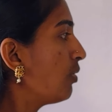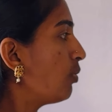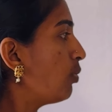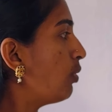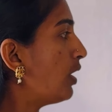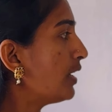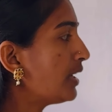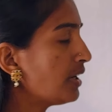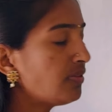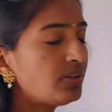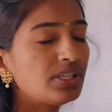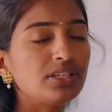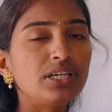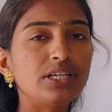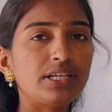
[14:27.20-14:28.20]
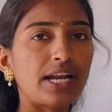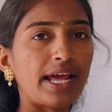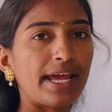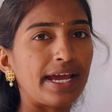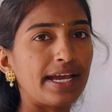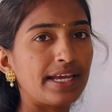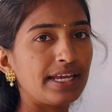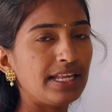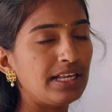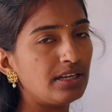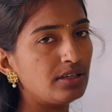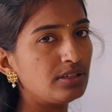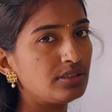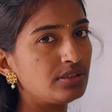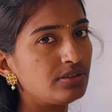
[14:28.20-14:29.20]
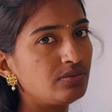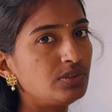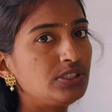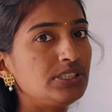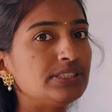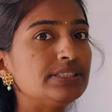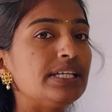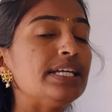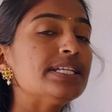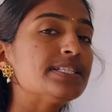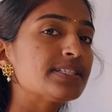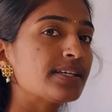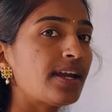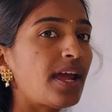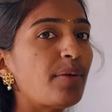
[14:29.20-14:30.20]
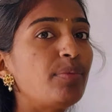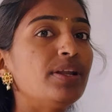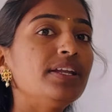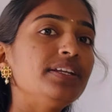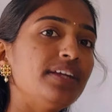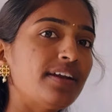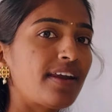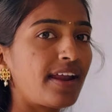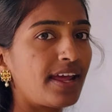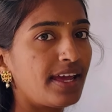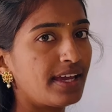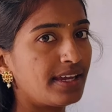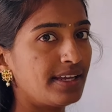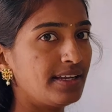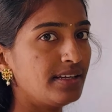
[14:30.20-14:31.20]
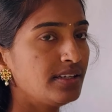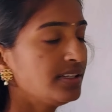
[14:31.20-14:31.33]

whatever the triangle which is inscribed in a triangle.